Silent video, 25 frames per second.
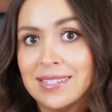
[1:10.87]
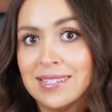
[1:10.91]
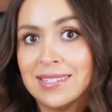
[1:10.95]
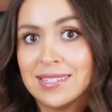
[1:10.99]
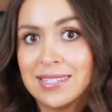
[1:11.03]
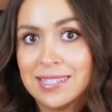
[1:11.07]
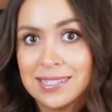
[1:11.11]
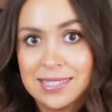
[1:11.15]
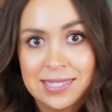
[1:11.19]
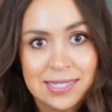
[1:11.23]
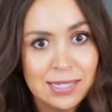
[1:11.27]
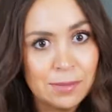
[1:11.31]

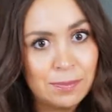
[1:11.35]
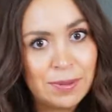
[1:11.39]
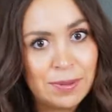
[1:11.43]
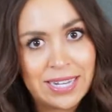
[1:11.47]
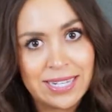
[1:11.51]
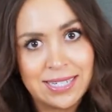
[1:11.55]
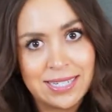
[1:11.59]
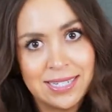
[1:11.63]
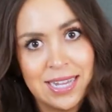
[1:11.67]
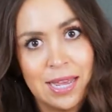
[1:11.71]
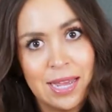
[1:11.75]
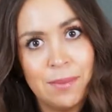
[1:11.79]
since the
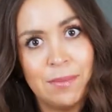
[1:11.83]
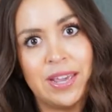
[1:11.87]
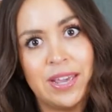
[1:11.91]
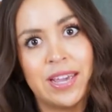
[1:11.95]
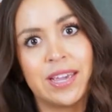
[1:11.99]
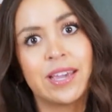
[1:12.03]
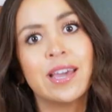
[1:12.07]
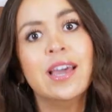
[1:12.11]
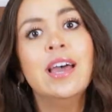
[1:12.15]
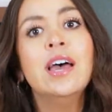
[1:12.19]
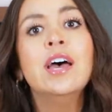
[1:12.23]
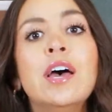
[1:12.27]

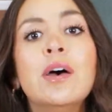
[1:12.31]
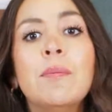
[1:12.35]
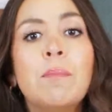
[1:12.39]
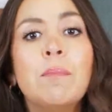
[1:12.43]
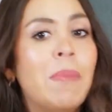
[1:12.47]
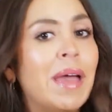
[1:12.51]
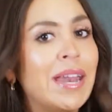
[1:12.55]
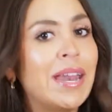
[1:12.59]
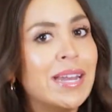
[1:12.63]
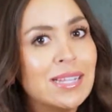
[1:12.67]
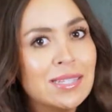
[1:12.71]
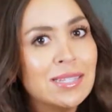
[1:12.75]
pandemic,
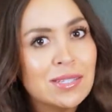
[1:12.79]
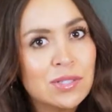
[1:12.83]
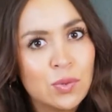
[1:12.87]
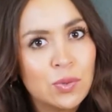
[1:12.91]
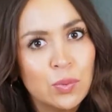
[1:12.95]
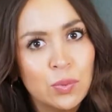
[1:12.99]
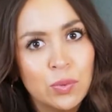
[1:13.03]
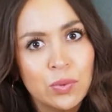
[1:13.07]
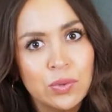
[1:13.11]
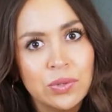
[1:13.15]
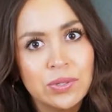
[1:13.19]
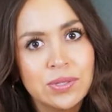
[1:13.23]
many
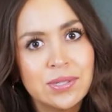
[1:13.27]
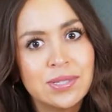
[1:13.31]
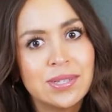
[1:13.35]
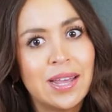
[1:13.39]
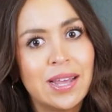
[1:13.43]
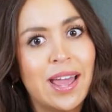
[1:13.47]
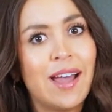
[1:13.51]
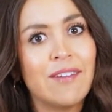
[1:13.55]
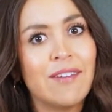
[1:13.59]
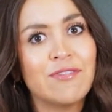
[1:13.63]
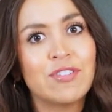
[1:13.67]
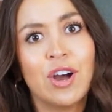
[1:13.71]
schools
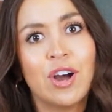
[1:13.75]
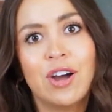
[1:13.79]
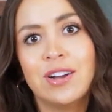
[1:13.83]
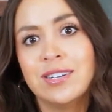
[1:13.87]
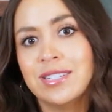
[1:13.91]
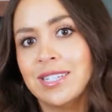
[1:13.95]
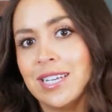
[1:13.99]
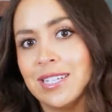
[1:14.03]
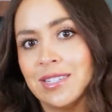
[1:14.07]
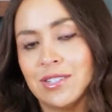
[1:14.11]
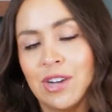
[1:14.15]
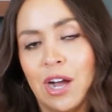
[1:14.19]
have gone
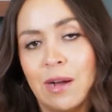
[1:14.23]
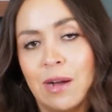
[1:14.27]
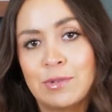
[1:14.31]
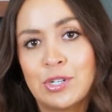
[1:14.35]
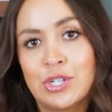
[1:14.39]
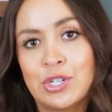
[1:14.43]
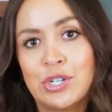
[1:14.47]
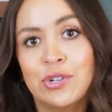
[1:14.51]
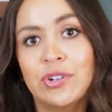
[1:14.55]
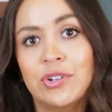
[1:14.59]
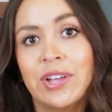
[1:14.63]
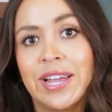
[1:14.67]
test
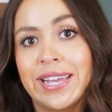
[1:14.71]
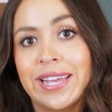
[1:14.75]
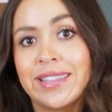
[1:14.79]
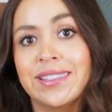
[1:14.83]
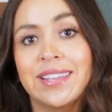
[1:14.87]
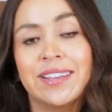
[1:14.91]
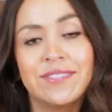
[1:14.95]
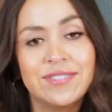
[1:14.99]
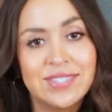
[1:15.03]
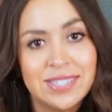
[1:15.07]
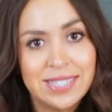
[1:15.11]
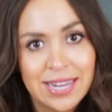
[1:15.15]
optional and
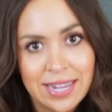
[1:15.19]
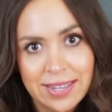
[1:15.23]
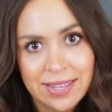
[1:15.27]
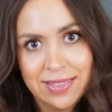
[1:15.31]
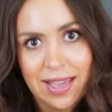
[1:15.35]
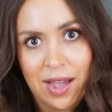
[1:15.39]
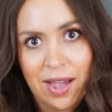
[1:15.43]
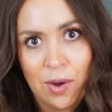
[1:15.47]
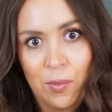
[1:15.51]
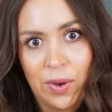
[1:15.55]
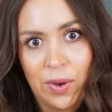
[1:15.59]
they've stayed that